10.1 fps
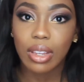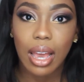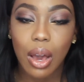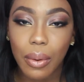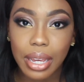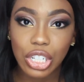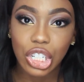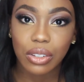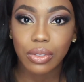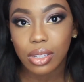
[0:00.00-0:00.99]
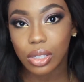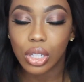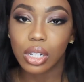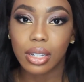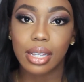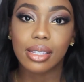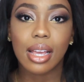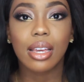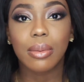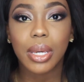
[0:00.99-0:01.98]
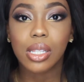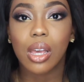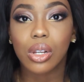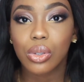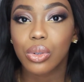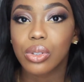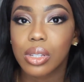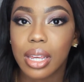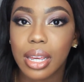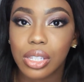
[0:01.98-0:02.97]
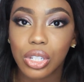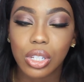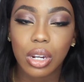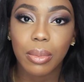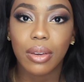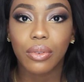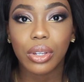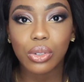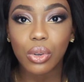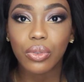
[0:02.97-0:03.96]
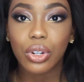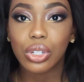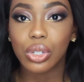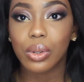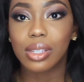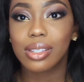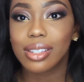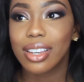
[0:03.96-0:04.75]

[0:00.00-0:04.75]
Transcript: how I achieved this look. It's not going to be a talk through today. It's just going to be a voiceover, so it's,